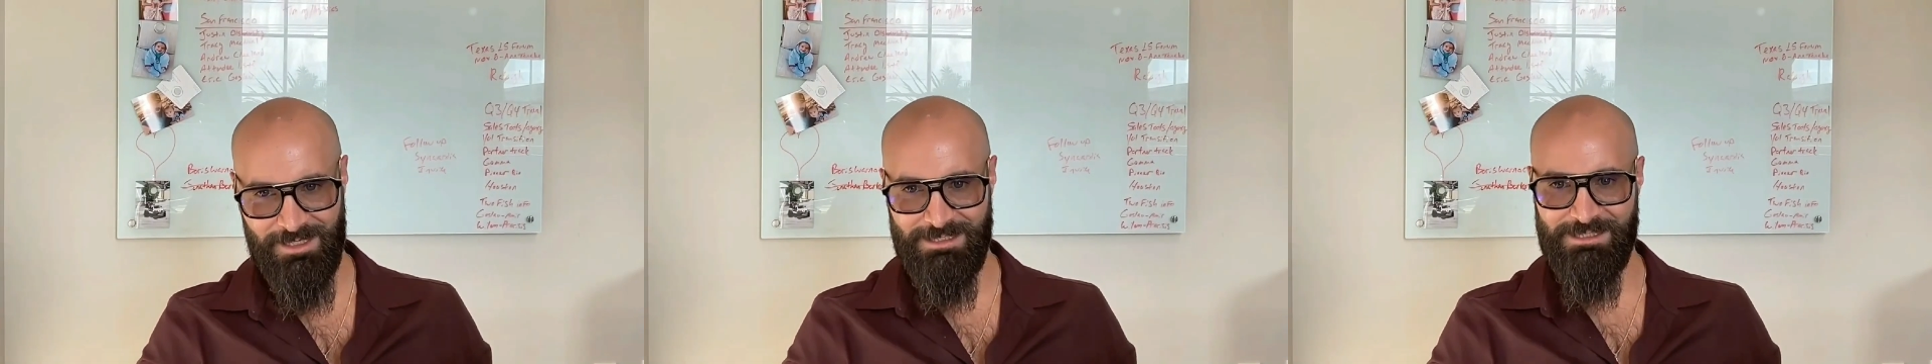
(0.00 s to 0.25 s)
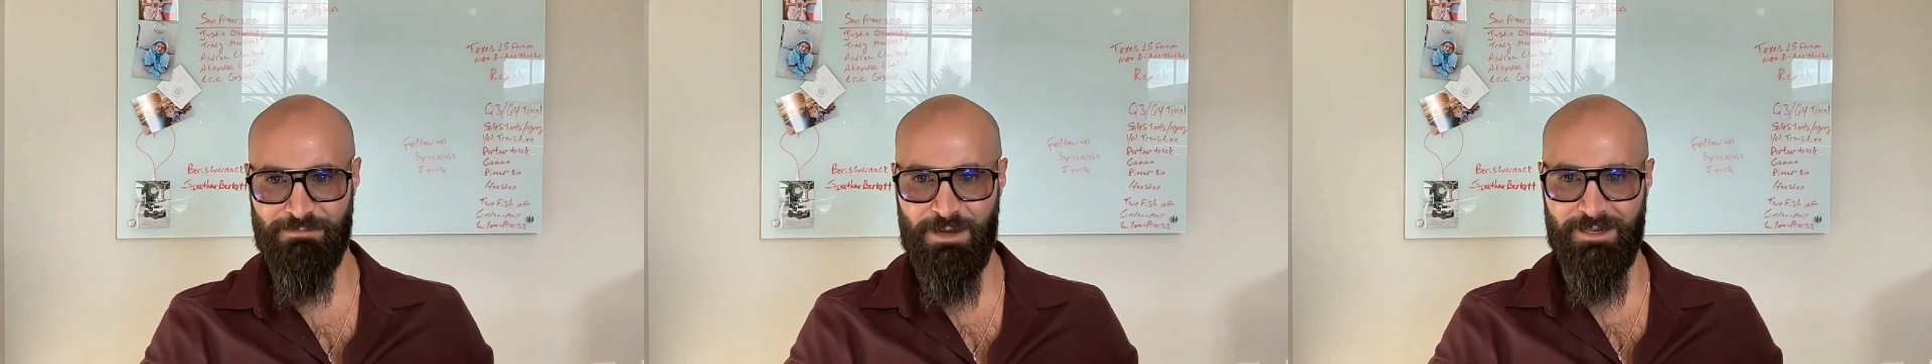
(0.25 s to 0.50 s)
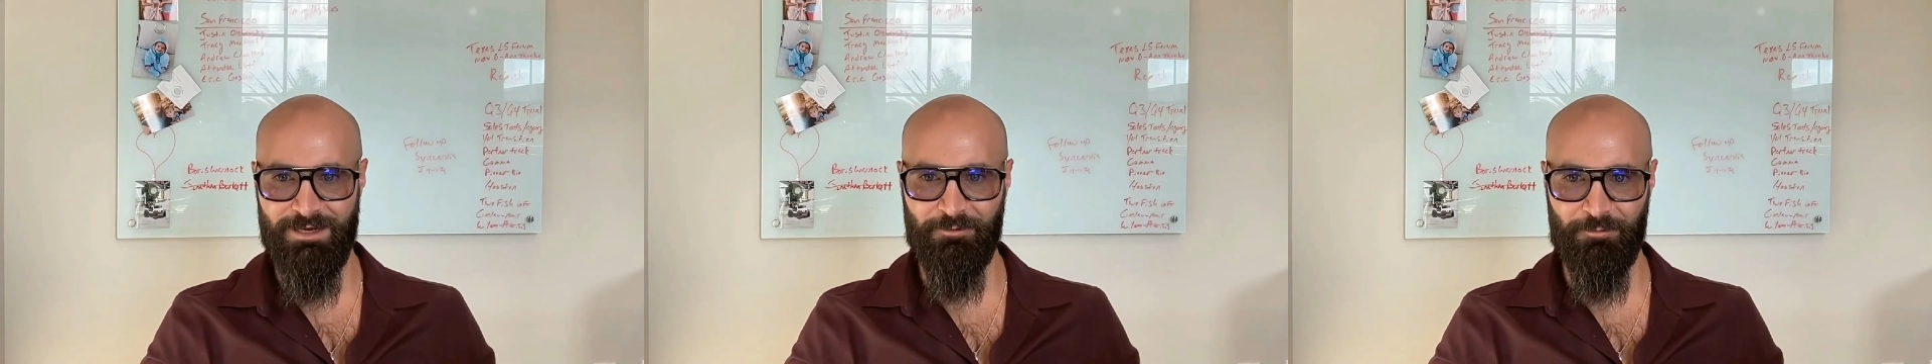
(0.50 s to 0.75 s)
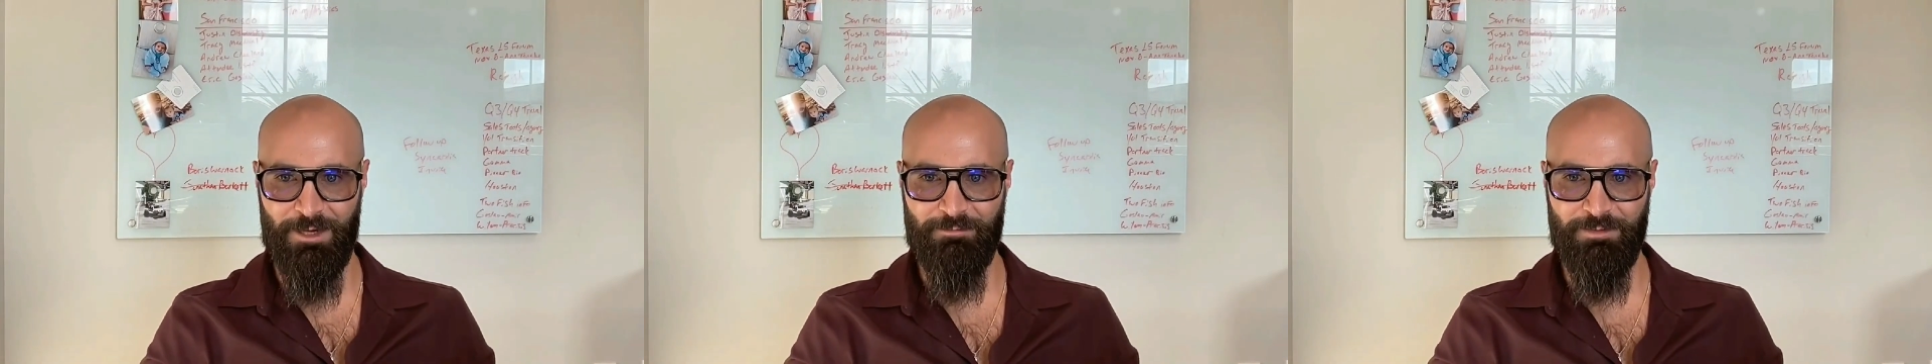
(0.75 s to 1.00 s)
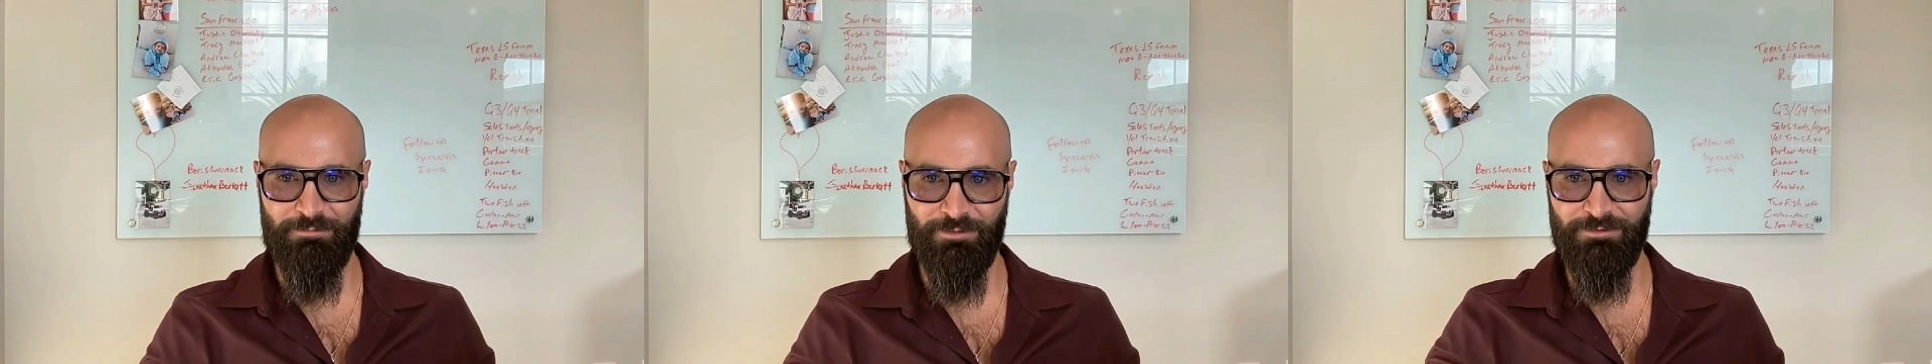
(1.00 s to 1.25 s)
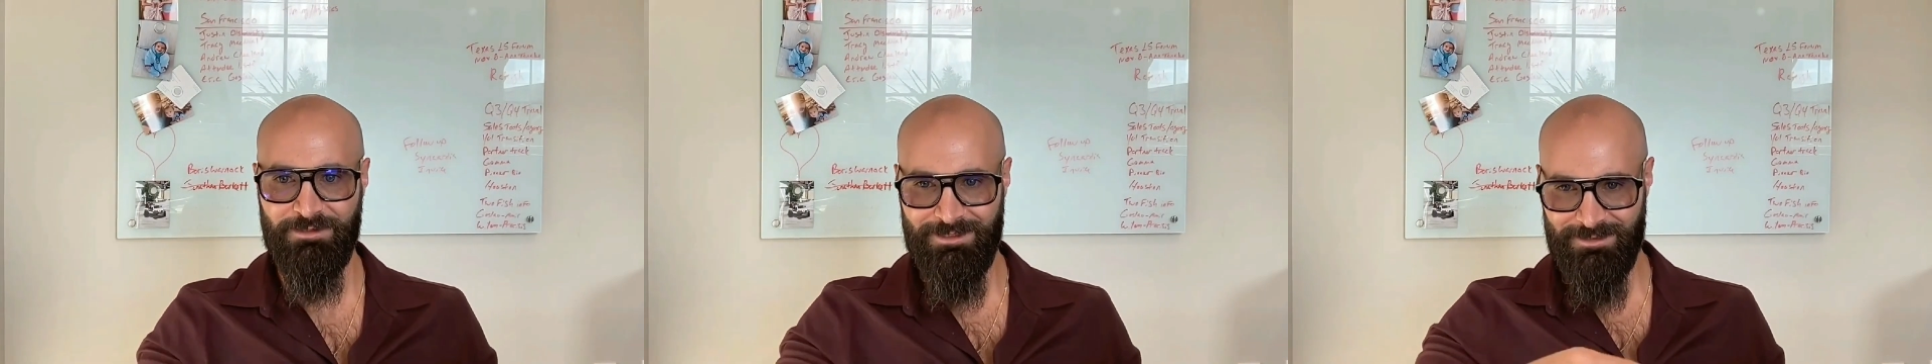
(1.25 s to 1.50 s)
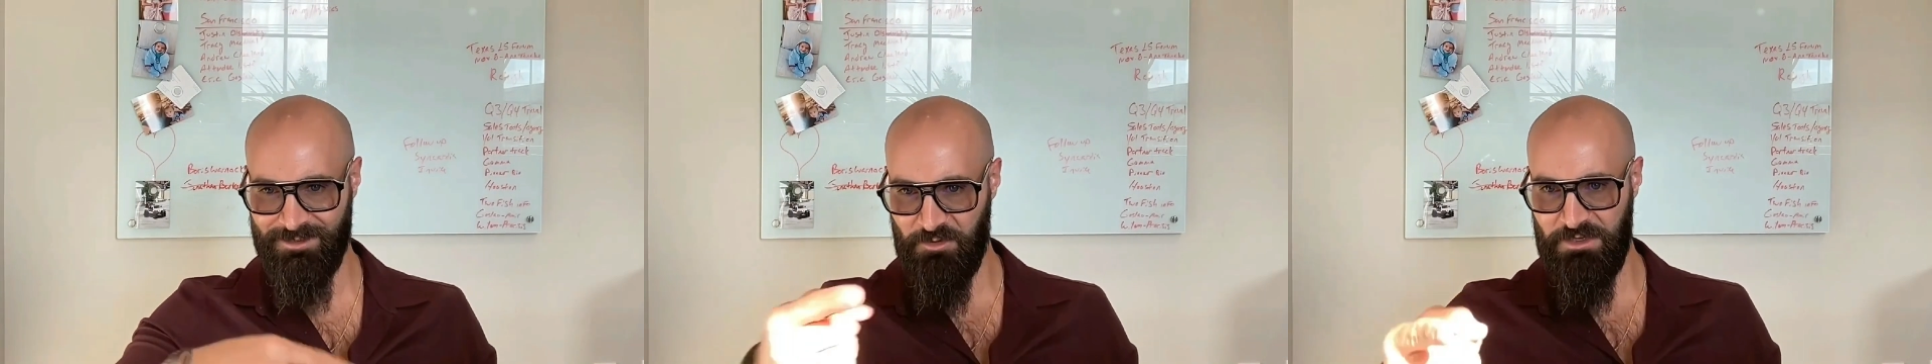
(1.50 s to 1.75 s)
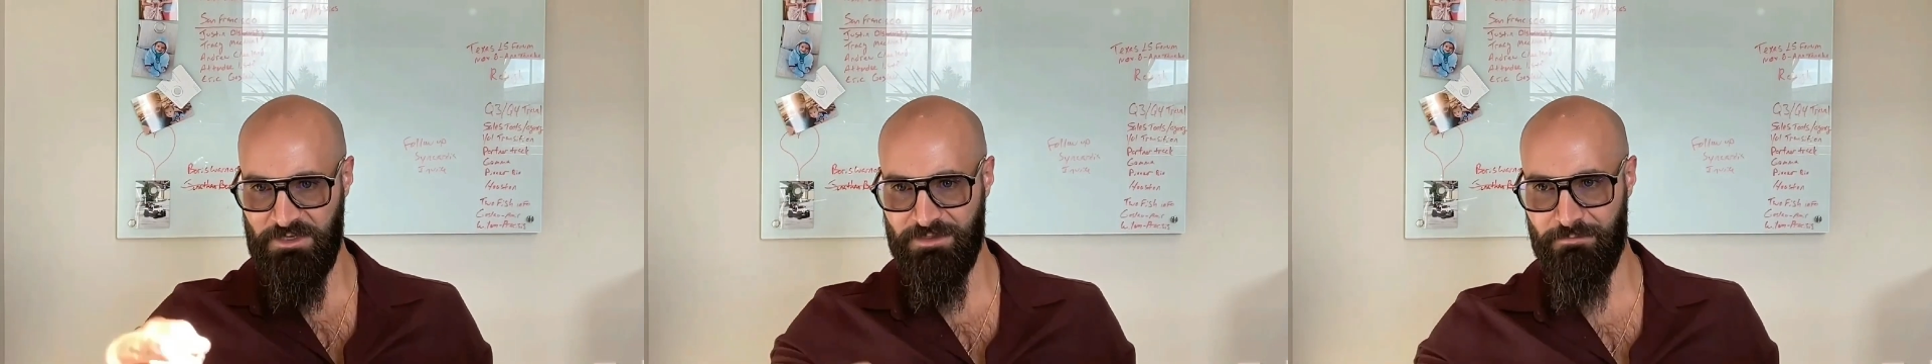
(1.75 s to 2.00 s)
can spend it on the right people to
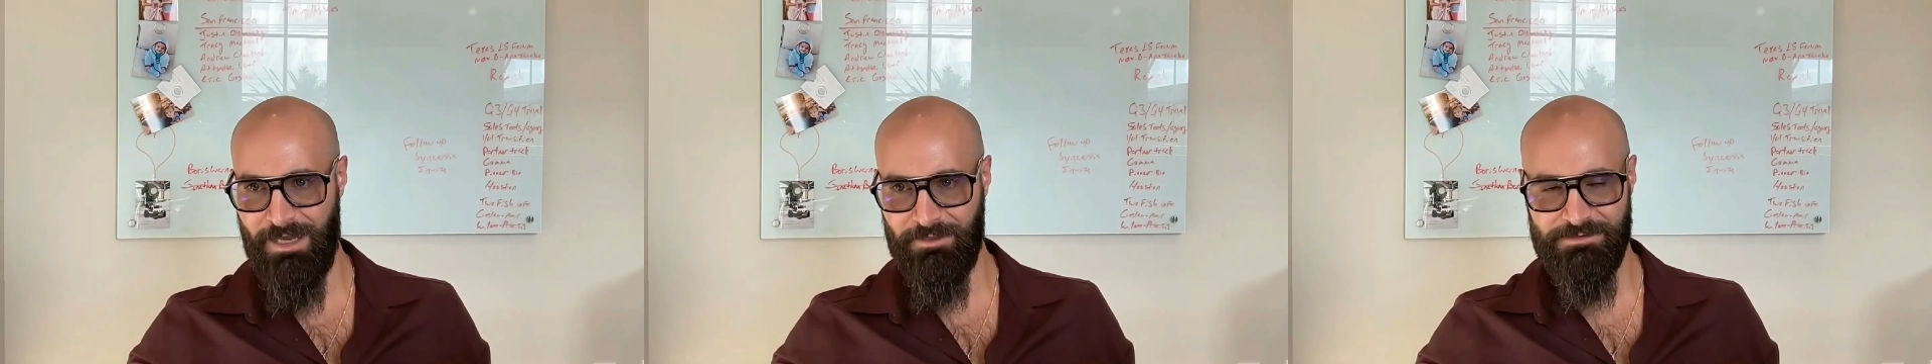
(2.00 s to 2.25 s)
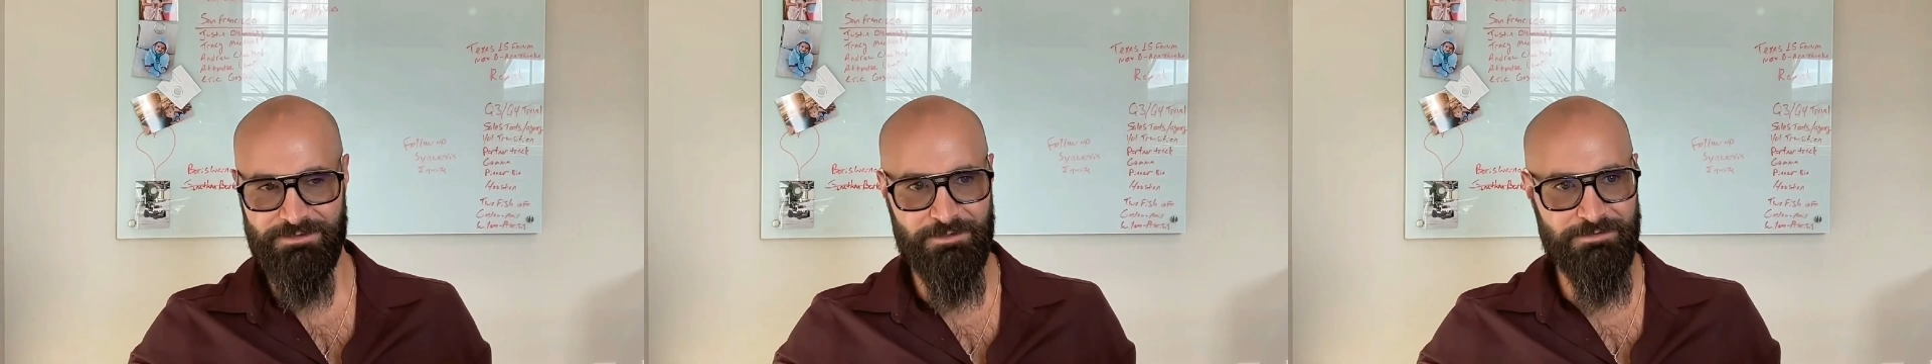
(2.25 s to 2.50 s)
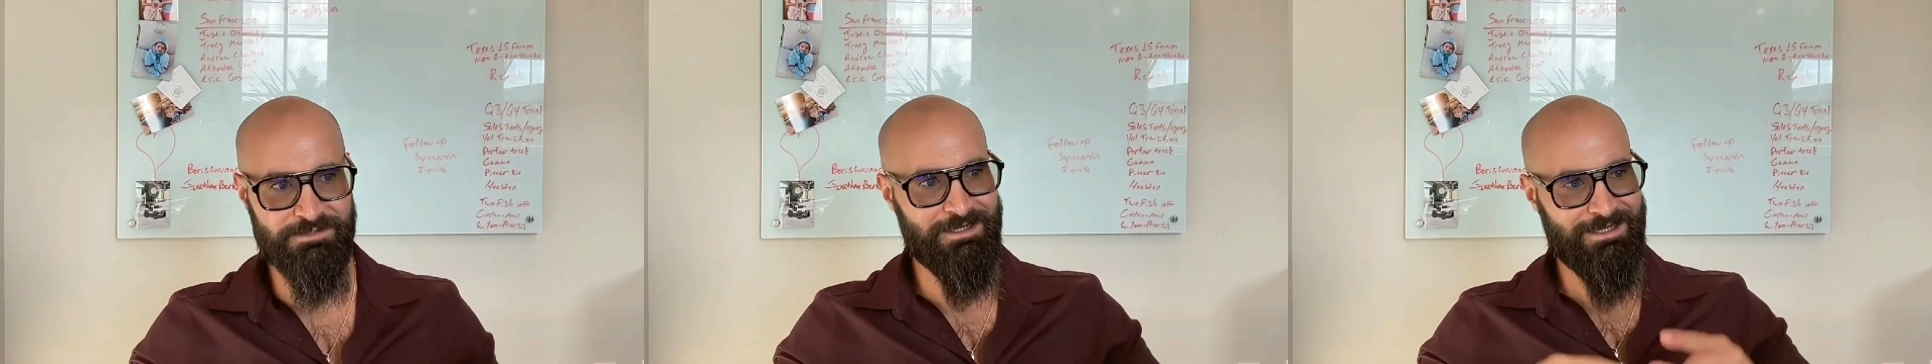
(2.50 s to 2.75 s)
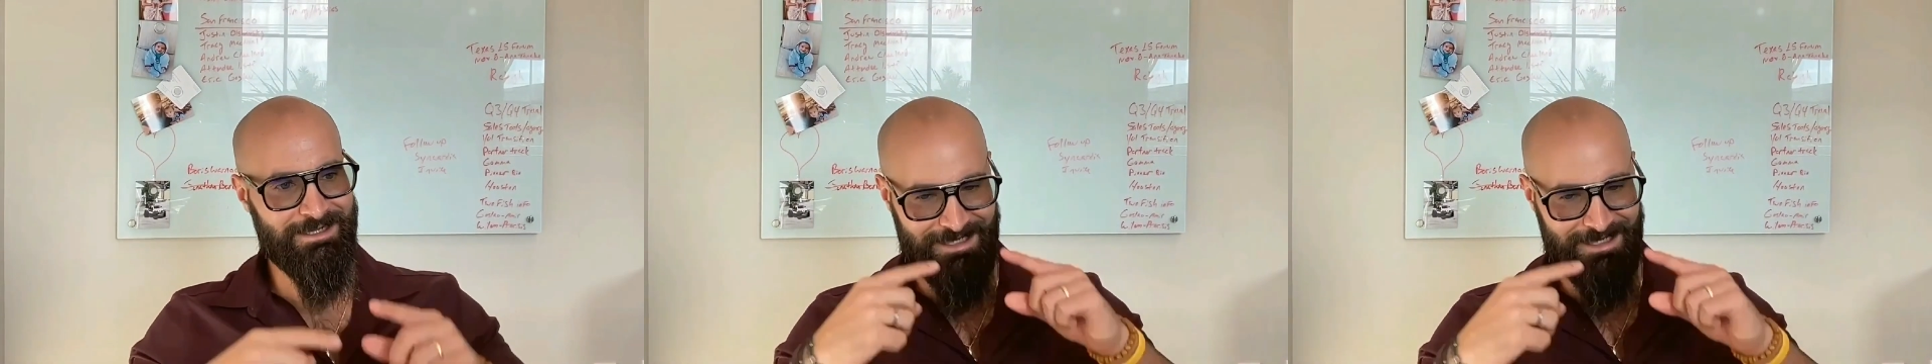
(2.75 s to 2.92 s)
go hit the milestones.